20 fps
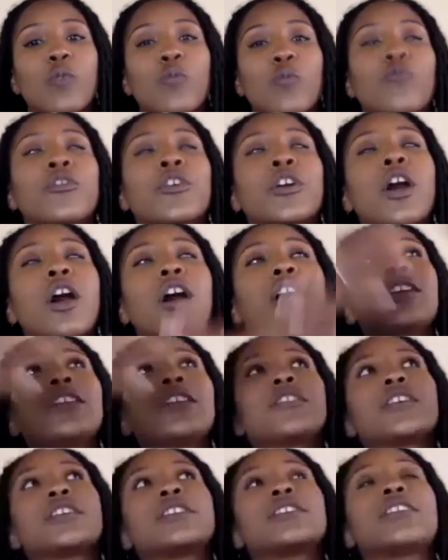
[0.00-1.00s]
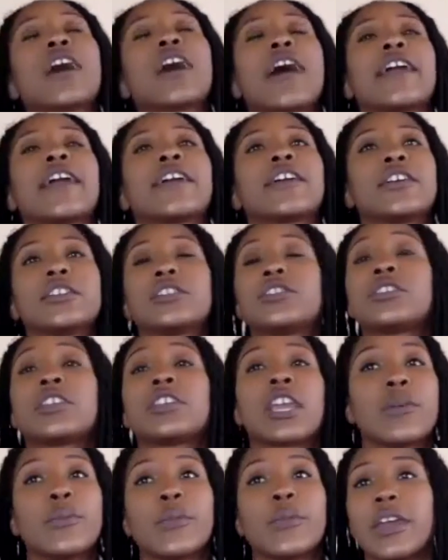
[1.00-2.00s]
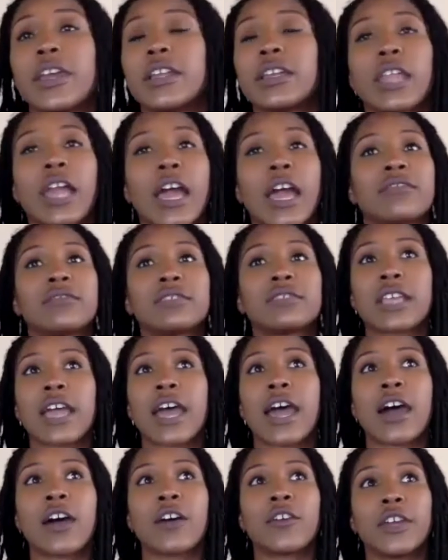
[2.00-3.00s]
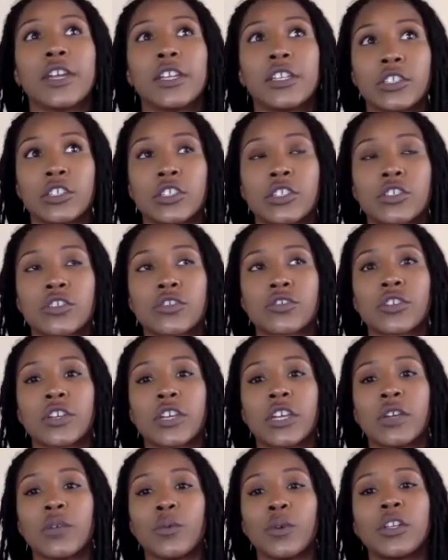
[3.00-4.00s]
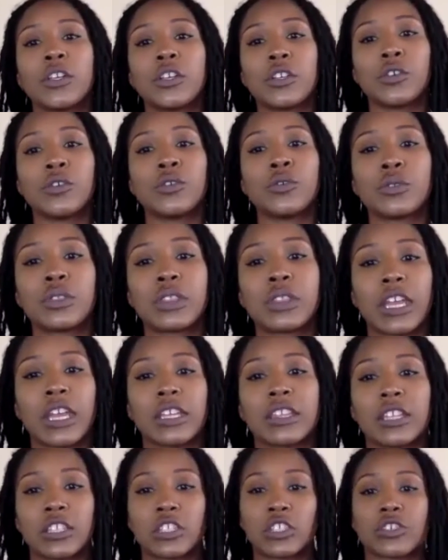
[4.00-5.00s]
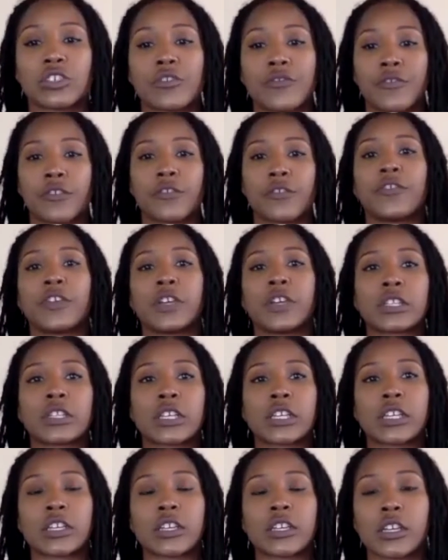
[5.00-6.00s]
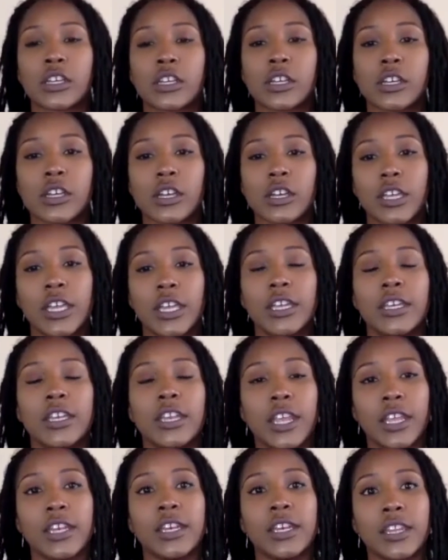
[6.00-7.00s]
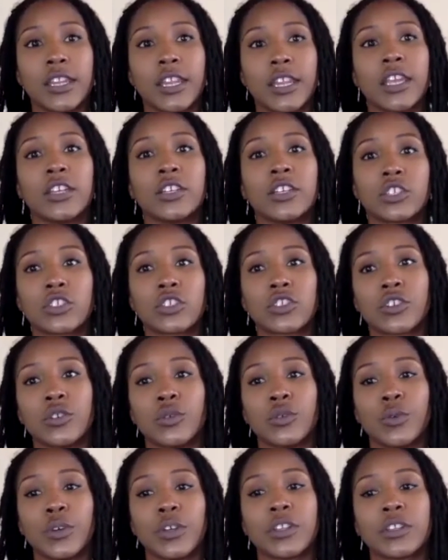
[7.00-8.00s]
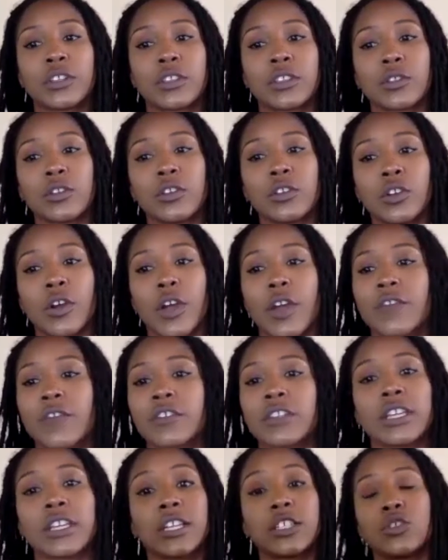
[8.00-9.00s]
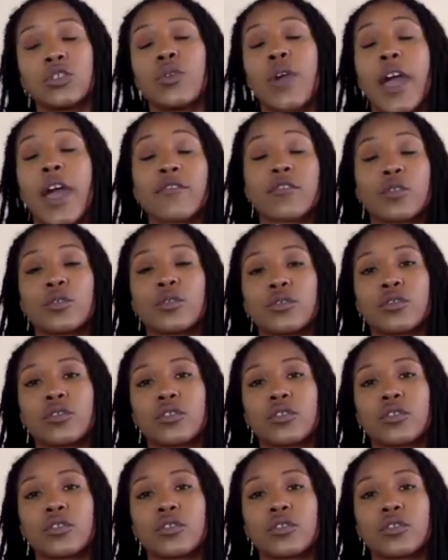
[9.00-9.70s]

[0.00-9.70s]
regarding the entire entertainment lifestyle industry, what do you think that you're fulfilling in the industry with everything that you have going on?